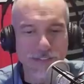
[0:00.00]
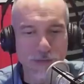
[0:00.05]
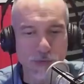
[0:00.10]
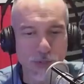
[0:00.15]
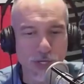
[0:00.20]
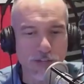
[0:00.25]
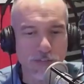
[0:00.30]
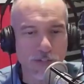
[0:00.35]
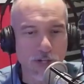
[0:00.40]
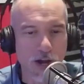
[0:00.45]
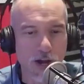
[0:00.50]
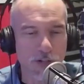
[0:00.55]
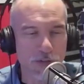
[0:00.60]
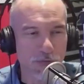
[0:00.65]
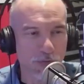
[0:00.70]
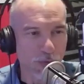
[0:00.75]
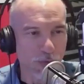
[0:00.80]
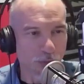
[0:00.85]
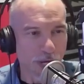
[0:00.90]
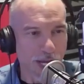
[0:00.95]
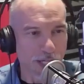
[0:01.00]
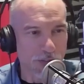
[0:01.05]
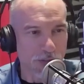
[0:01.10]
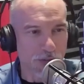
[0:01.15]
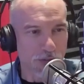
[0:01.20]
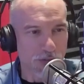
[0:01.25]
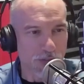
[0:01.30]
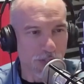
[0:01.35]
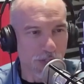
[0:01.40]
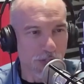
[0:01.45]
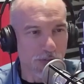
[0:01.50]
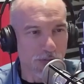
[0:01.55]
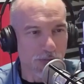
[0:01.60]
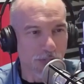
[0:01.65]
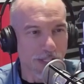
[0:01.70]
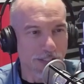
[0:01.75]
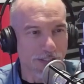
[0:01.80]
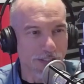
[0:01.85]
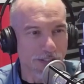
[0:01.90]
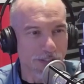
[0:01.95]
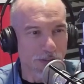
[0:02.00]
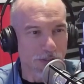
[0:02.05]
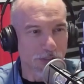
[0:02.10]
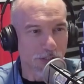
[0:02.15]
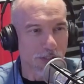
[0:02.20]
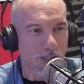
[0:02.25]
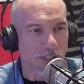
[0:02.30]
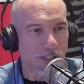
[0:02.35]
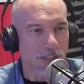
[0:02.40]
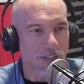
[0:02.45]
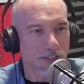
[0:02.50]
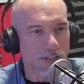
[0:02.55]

Do I have cause for action, Joe? Do I need an attorney?